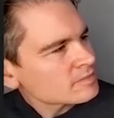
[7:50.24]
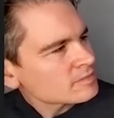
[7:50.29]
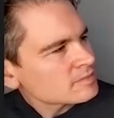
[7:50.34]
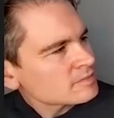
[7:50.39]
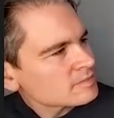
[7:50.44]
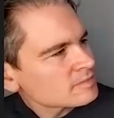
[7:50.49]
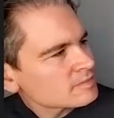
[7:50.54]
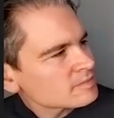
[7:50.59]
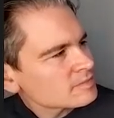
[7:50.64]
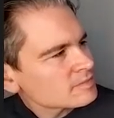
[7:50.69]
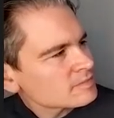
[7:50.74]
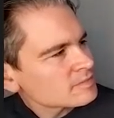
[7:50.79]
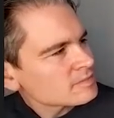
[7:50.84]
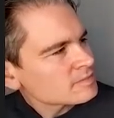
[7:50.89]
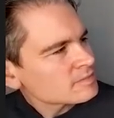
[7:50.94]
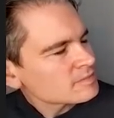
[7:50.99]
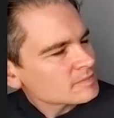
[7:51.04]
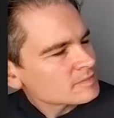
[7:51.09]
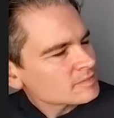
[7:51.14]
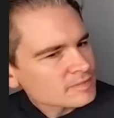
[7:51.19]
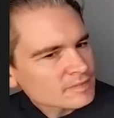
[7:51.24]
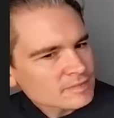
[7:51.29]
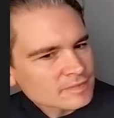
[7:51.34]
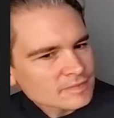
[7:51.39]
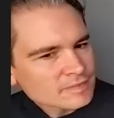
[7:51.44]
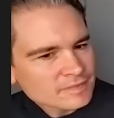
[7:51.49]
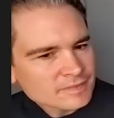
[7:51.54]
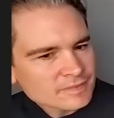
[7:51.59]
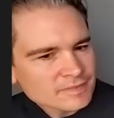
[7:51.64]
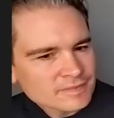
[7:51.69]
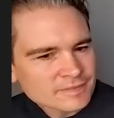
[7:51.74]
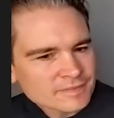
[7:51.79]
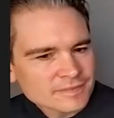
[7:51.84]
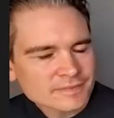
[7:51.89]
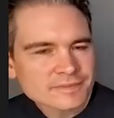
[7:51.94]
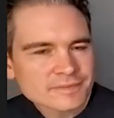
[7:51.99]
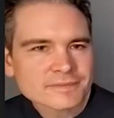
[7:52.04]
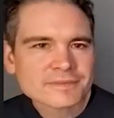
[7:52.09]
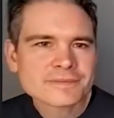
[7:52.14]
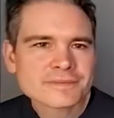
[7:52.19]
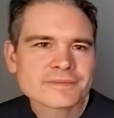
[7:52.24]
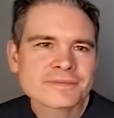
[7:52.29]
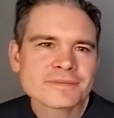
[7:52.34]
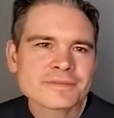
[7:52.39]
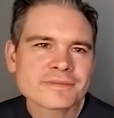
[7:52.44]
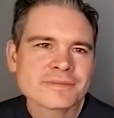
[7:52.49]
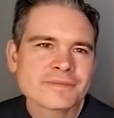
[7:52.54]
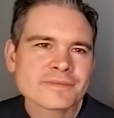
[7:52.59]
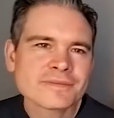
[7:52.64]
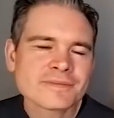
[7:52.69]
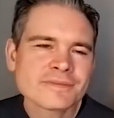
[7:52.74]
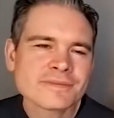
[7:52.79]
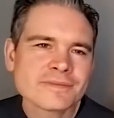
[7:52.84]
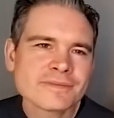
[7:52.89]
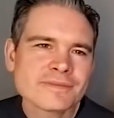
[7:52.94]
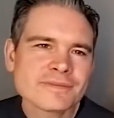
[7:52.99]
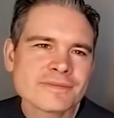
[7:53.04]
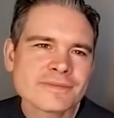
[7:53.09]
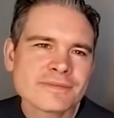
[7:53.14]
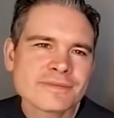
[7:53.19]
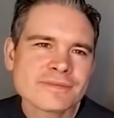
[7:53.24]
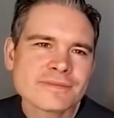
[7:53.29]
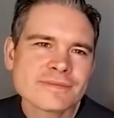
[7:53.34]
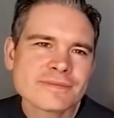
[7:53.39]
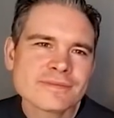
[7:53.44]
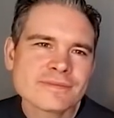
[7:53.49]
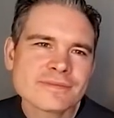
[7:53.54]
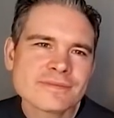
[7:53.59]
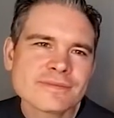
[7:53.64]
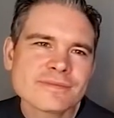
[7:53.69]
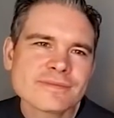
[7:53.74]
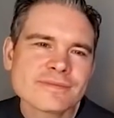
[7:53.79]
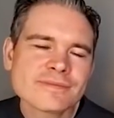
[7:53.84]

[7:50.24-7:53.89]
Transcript: The person shown says nothing.